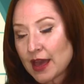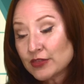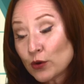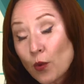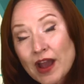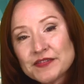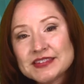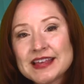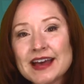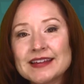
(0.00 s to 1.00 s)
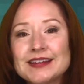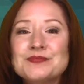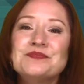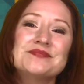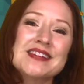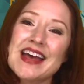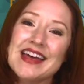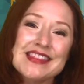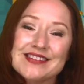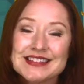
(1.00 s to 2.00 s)
The wife said,
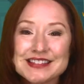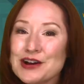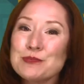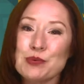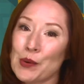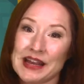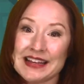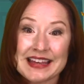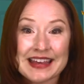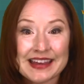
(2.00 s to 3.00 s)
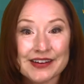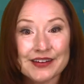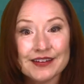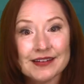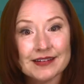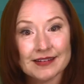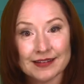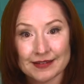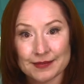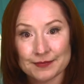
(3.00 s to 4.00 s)
"There is no boy in here."
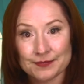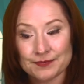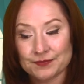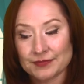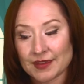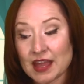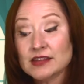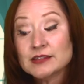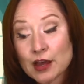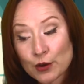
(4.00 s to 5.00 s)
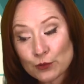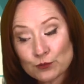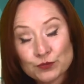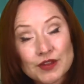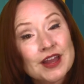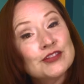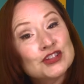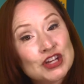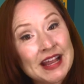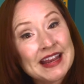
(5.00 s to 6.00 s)
So the
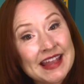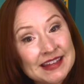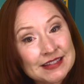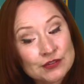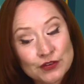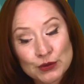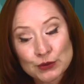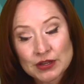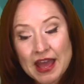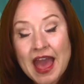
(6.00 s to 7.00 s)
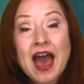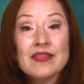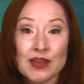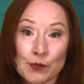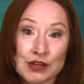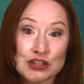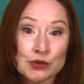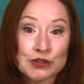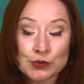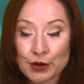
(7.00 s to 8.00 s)
giant ate his food and then went to
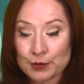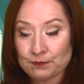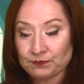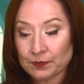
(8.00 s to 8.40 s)
his room.